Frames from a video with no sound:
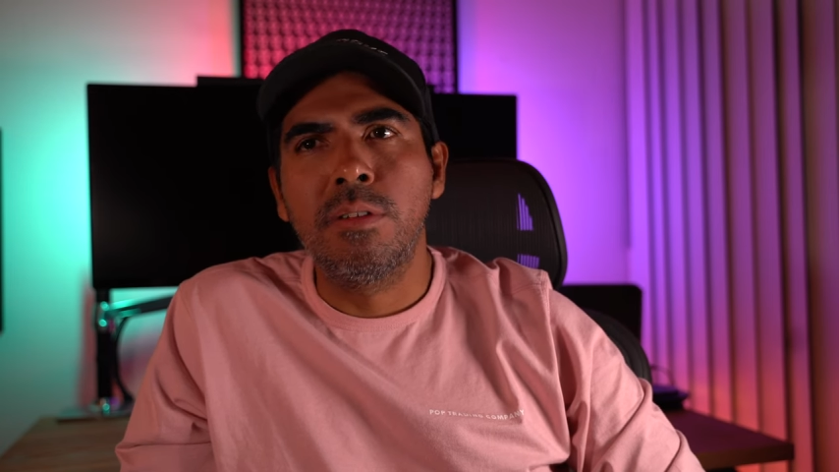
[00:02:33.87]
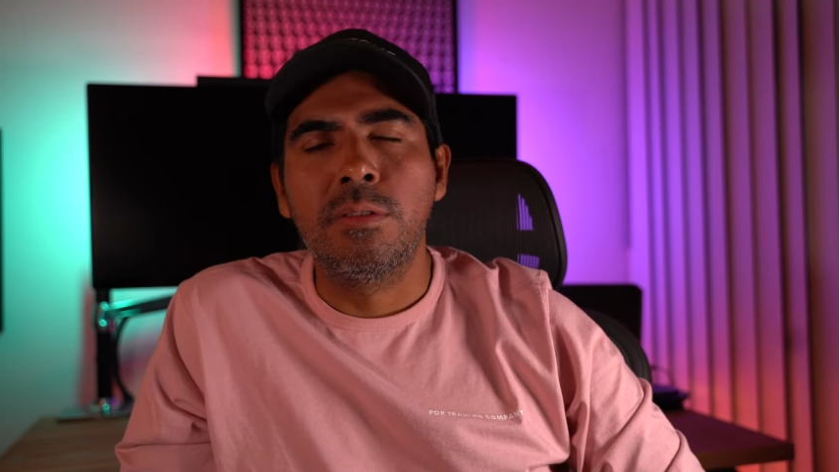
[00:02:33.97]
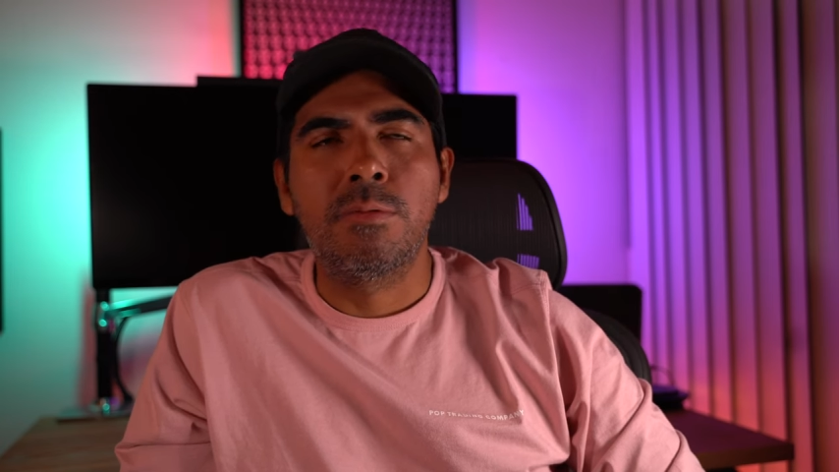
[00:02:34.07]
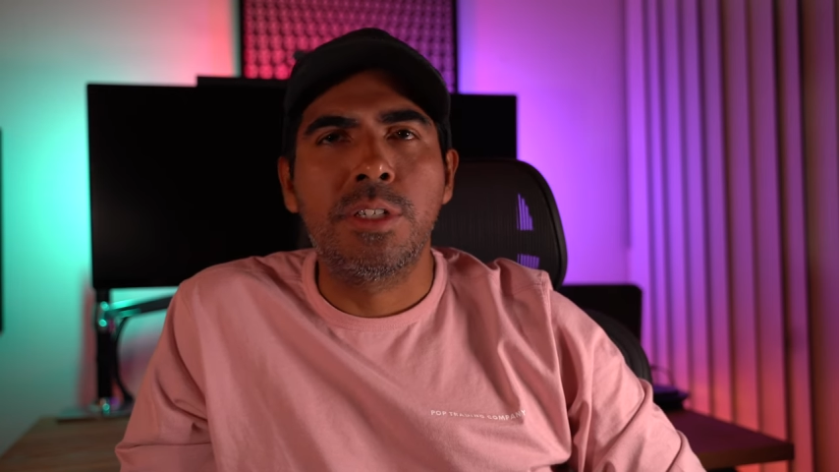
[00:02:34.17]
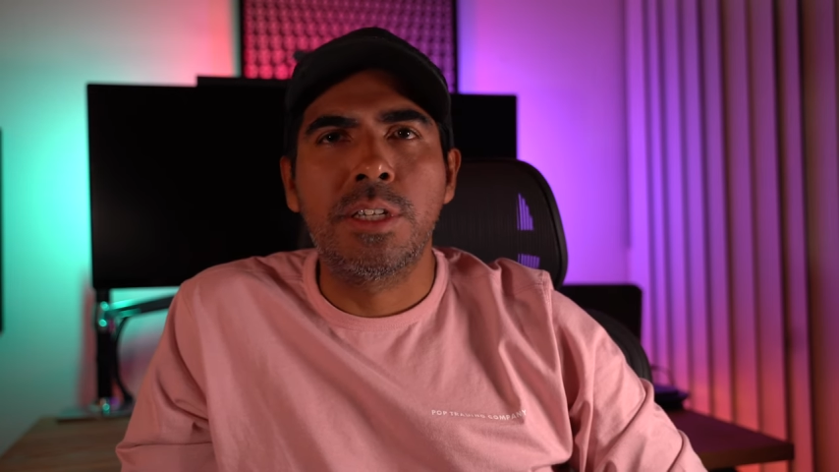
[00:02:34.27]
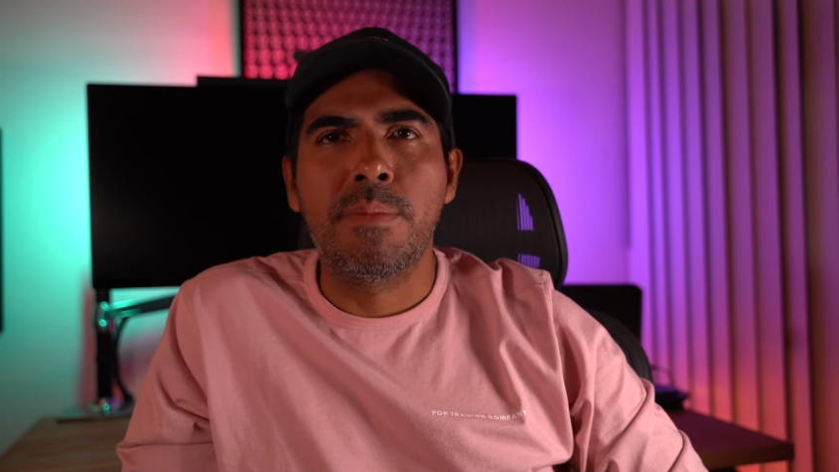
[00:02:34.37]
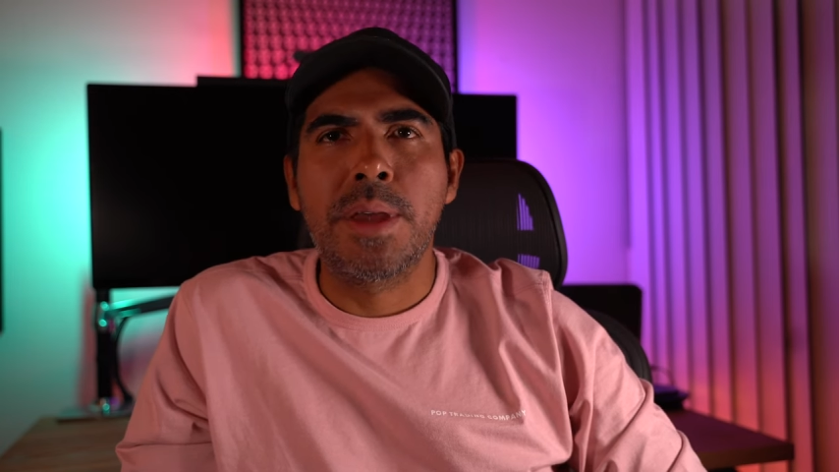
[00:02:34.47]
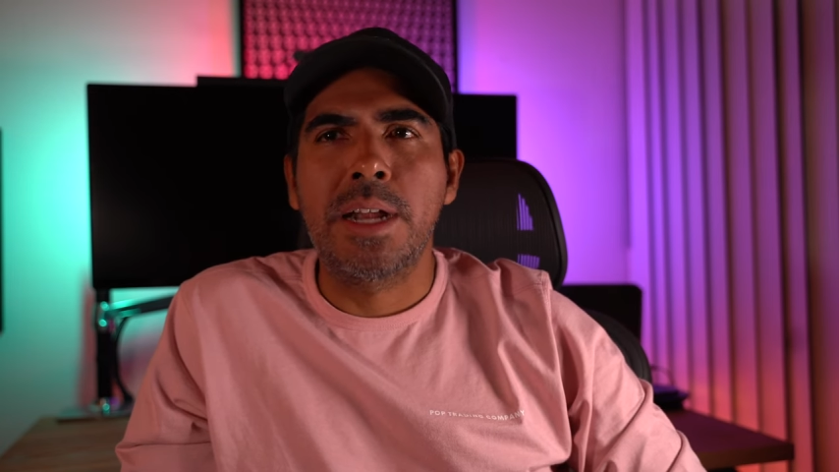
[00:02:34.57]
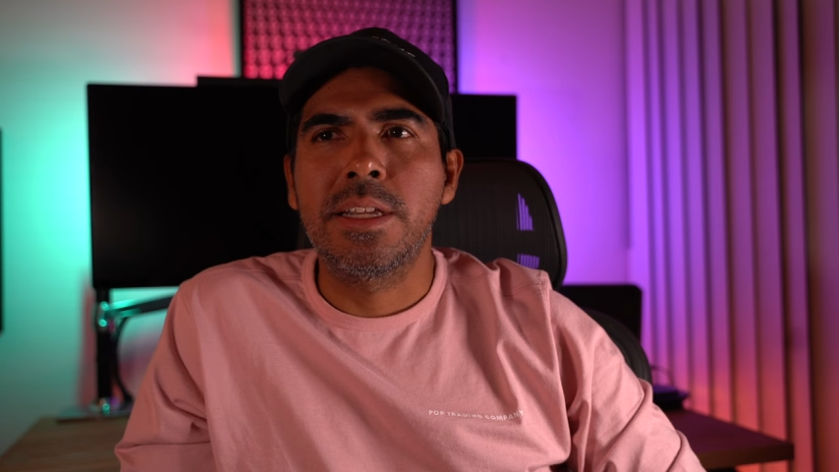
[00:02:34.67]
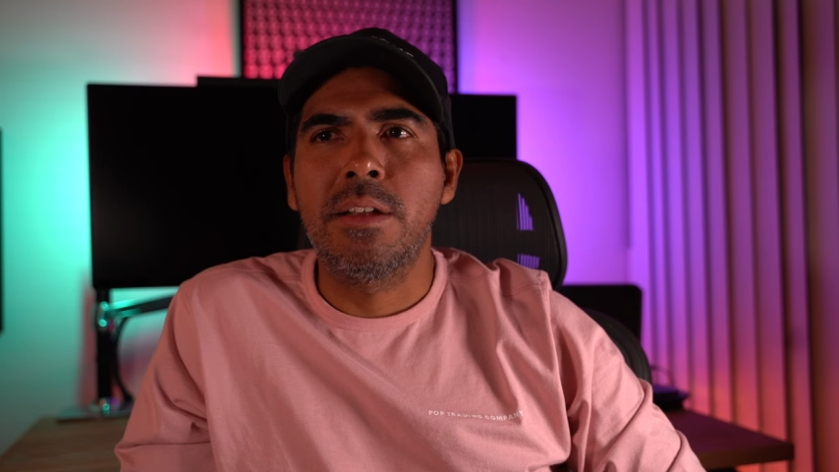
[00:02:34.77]
they'll reset
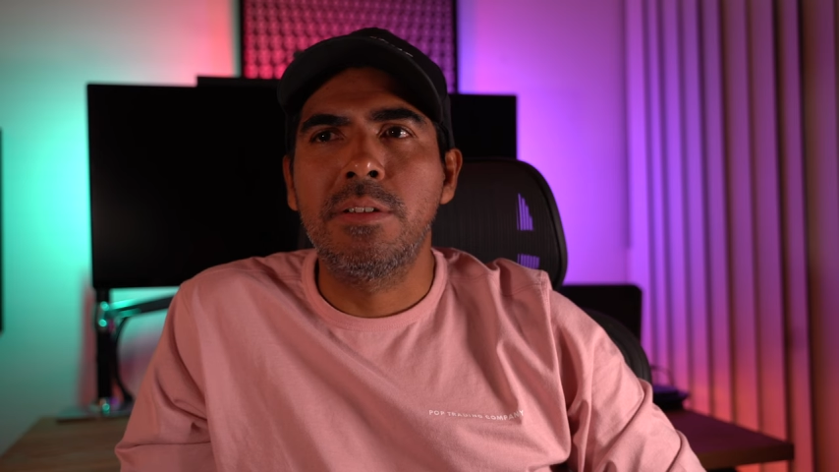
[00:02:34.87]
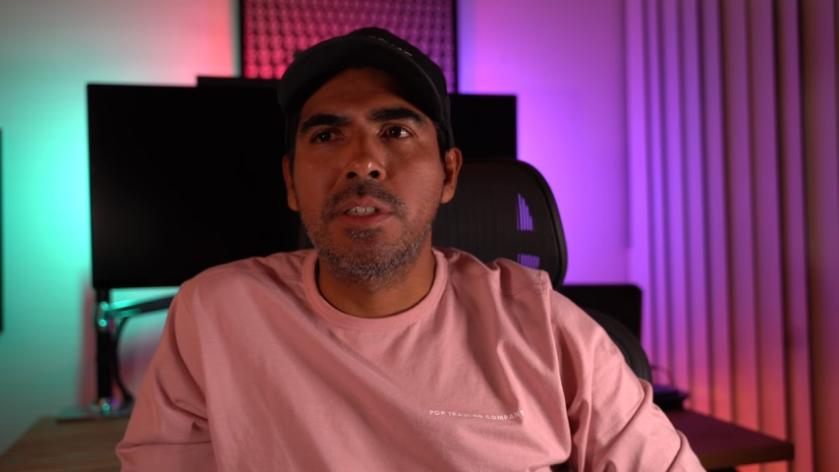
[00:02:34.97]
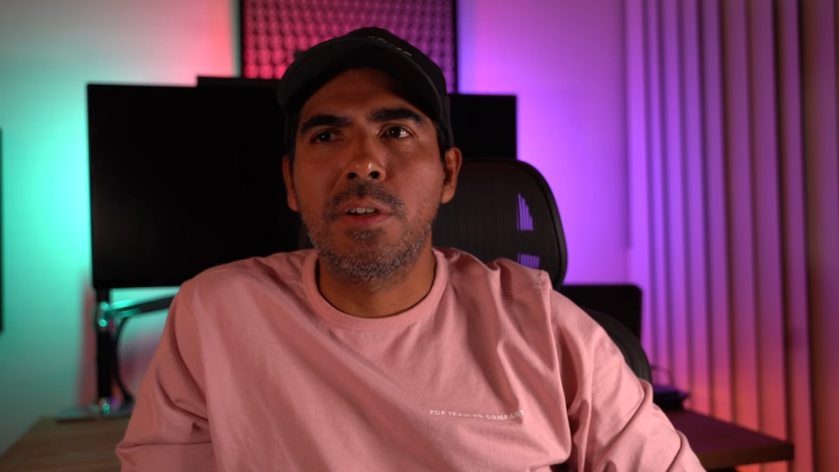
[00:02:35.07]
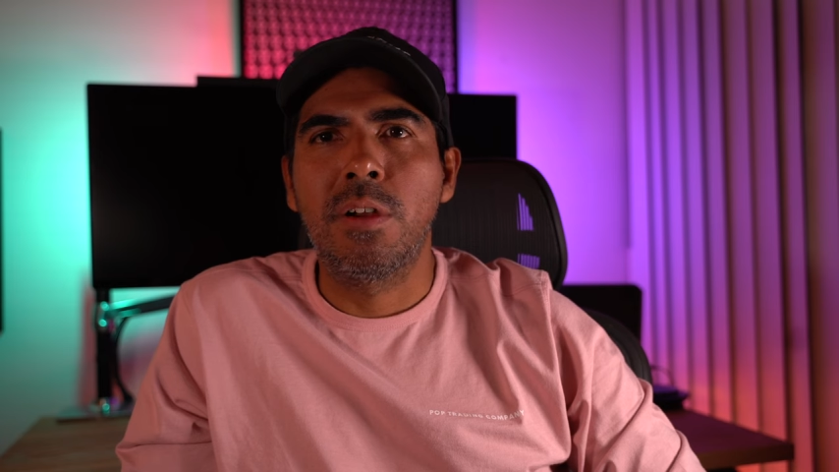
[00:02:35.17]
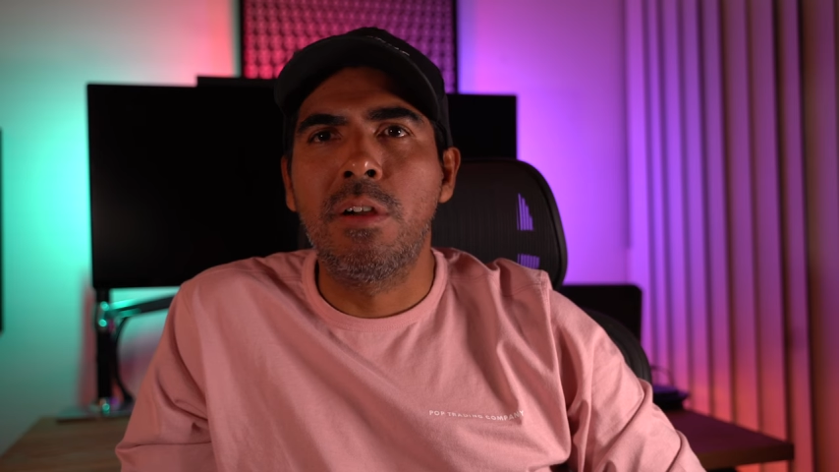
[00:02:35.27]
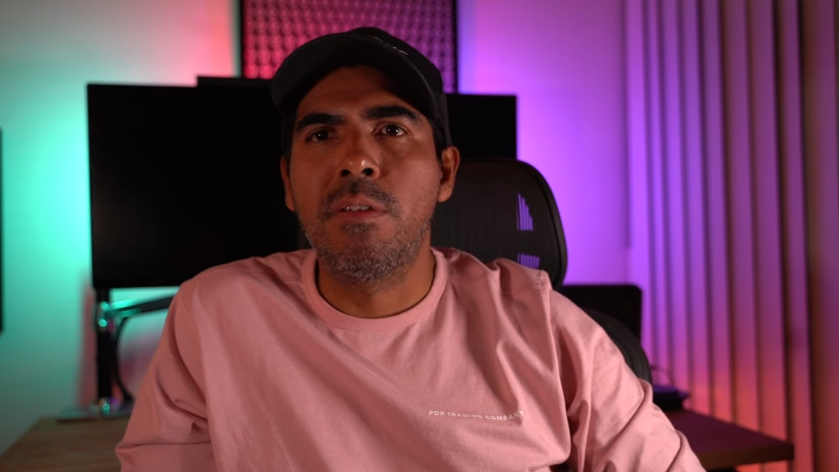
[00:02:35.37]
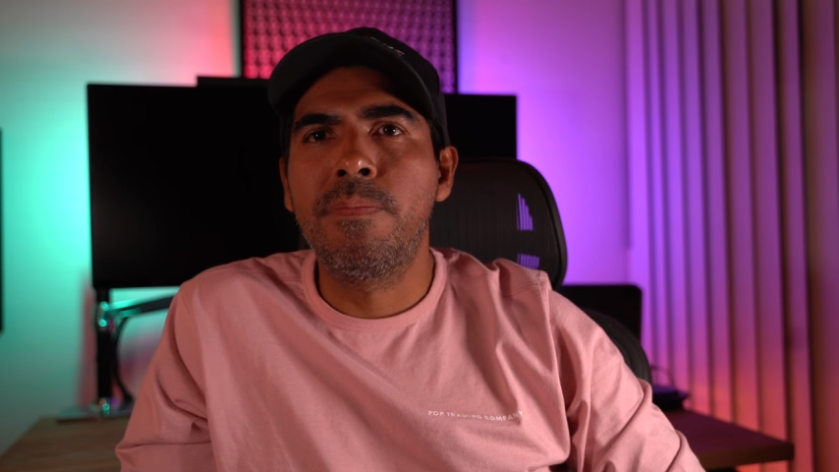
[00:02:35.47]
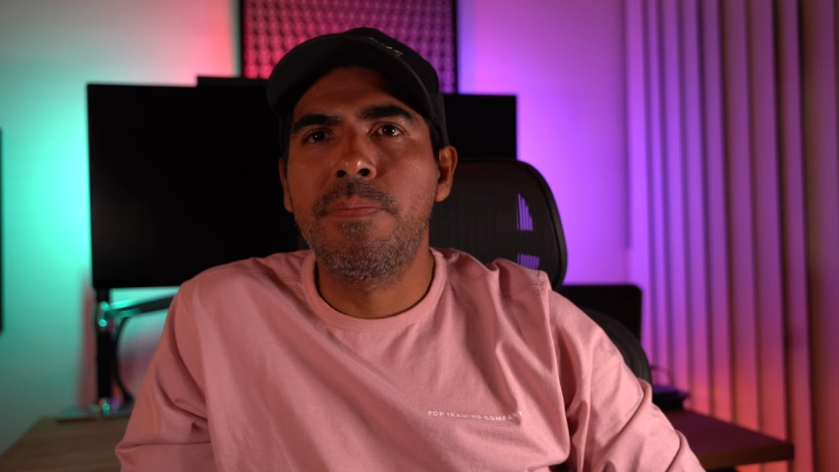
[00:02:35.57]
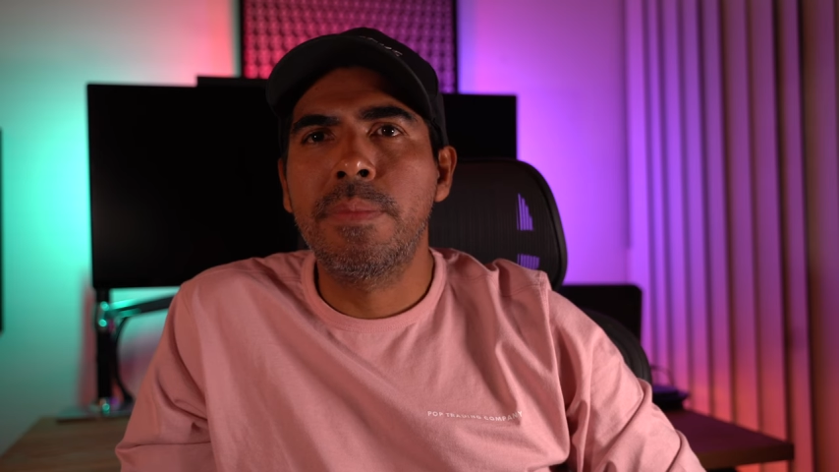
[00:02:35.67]
back down to zero.